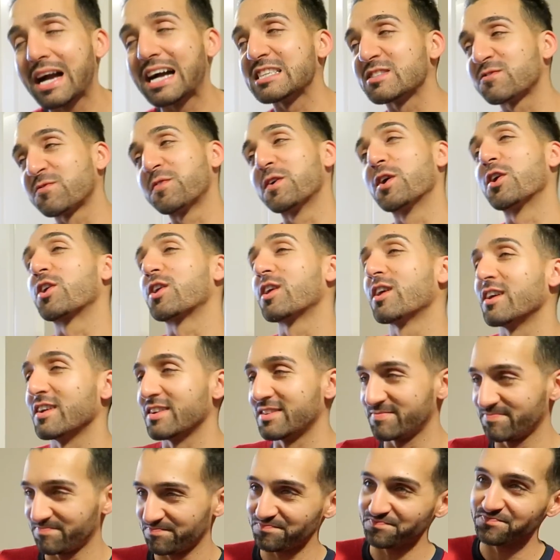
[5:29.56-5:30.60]
you guys yeah, feel yeah, good.
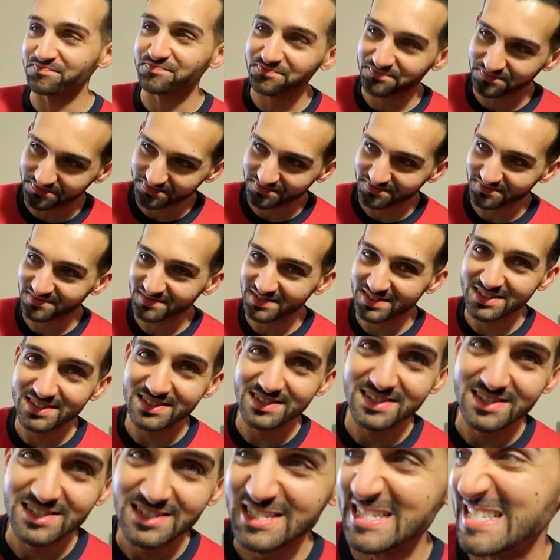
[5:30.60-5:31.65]
Yeah, yeah, yeah, Yeah, hair
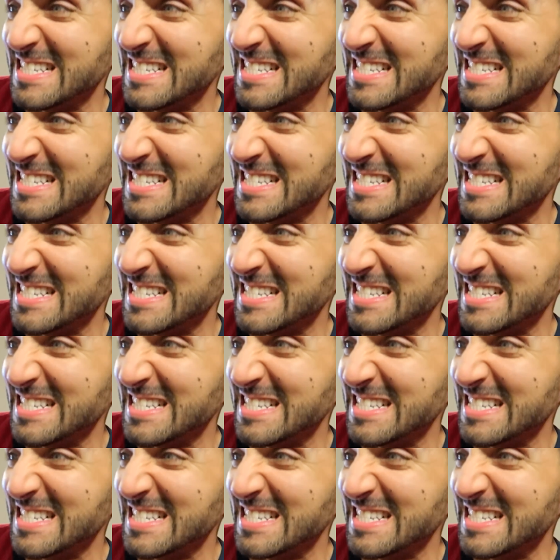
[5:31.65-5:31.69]
and that.